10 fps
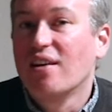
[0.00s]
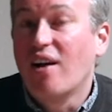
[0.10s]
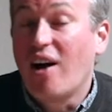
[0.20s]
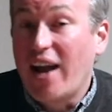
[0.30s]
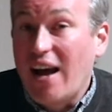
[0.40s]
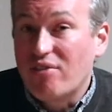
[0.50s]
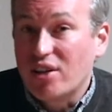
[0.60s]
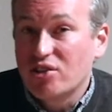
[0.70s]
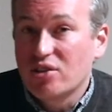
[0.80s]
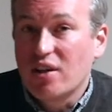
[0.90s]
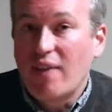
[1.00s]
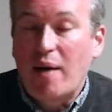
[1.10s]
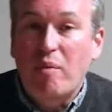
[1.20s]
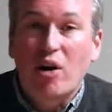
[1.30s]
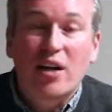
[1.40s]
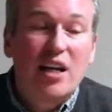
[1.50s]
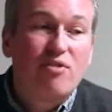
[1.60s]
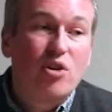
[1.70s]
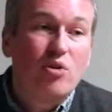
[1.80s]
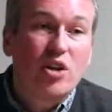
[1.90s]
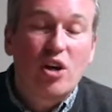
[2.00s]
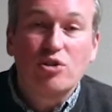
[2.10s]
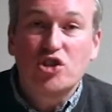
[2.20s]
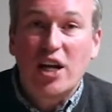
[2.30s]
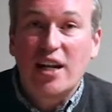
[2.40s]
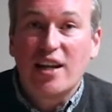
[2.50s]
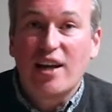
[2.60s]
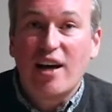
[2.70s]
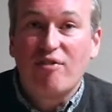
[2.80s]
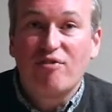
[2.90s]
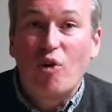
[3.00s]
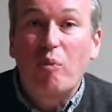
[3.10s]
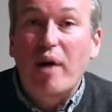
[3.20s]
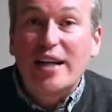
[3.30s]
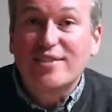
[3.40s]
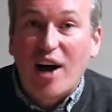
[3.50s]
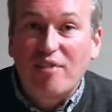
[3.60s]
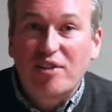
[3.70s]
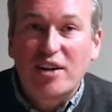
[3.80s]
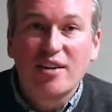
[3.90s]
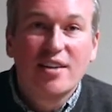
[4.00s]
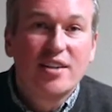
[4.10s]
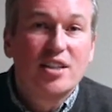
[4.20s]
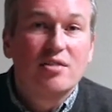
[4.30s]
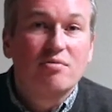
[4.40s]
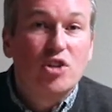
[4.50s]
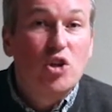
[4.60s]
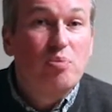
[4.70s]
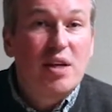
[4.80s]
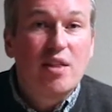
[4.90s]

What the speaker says: on average. In that market, if you negotiated a full price offer, you beat the